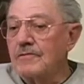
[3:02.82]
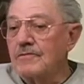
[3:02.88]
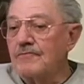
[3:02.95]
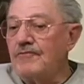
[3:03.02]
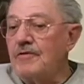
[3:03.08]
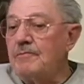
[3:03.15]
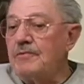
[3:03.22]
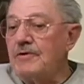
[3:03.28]

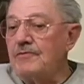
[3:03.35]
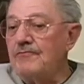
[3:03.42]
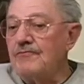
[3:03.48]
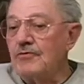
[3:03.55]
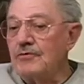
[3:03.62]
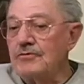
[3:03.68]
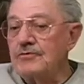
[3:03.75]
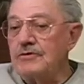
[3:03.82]

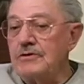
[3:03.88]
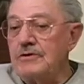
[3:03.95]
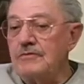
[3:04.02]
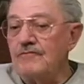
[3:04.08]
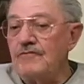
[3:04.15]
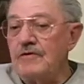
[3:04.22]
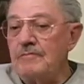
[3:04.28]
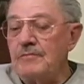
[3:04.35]
VP-14,
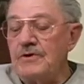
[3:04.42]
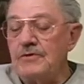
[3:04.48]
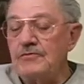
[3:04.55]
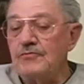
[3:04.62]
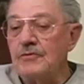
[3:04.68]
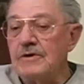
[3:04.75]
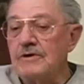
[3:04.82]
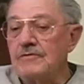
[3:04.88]

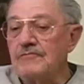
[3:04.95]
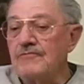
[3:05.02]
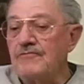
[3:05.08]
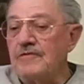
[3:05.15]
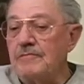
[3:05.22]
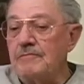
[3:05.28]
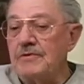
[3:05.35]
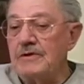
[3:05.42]
VP-12, and
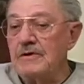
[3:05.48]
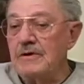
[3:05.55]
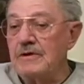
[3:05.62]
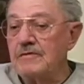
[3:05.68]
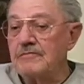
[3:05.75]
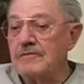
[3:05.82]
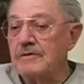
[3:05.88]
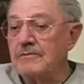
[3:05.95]

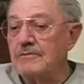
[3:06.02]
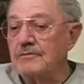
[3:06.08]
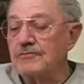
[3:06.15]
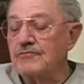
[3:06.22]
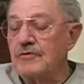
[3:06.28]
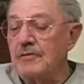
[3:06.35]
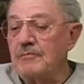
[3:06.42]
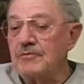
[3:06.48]
VP-11. There were
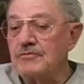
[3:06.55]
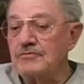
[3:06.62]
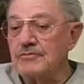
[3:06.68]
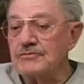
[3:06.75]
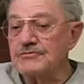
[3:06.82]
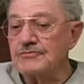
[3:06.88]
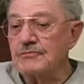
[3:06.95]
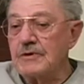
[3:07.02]
3
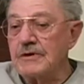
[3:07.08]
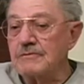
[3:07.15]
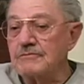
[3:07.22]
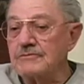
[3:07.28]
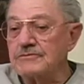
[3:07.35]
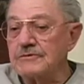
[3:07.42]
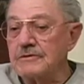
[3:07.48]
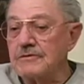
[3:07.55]
patrol
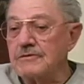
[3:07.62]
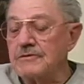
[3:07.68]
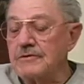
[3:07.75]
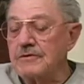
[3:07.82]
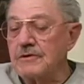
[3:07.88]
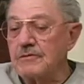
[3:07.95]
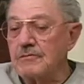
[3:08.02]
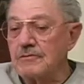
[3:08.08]
squadrons there
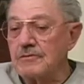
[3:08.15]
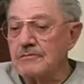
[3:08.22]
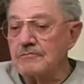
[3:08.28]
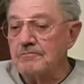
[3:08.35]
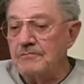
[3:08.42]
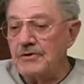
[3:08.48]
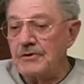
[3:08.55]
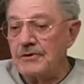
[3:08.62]
that they were
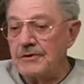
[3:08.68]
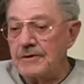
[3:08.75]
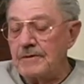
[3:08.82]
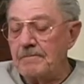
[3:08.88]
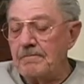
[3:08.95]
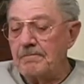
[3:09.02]
building.